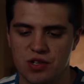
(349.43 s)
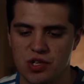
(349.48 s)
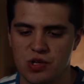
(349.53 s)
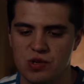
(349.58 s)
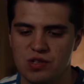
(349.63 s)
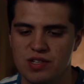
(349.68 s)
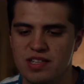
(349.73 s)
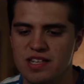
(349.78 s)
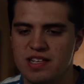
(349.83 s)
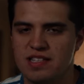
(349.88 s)

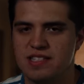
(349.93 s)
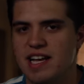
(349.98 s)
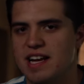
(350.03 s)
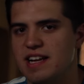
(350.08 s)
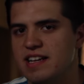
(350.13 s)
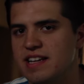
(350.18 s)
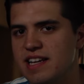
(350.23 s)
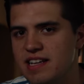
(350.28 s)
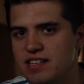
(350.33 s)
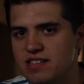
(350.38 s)
Using these
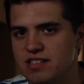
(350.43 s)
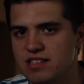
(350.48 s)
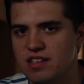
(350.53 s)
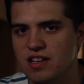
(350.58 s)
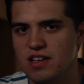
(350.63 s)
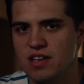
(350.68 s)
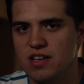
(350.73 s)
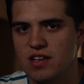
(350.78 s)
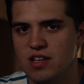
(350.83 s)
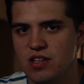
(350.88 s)
techniques,
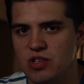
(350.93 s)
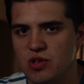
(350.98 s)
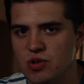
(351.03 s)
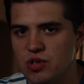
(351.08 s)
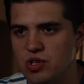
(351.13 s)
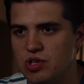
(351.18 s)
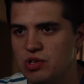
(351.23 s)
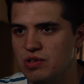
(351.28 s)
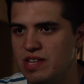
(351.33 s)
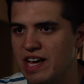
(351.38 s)
you
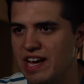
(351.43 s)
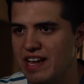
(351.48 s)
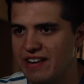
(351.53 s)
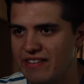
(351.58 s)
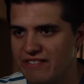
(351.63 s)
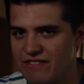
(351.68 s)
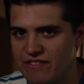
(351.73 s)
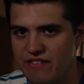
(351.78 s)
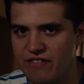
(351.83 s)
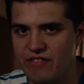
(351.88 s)
can do that
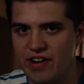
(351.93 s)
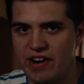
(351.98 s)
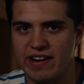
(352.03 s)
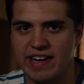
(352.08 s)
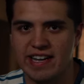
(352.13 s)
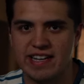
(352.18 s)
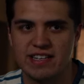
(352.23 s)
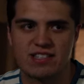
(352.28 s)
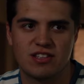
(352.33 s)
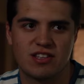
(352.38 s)

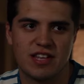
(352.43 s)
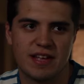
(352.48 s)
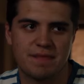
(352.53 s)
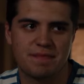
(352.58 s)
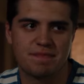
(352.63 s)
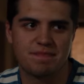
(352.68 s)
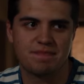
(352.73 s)
very easily.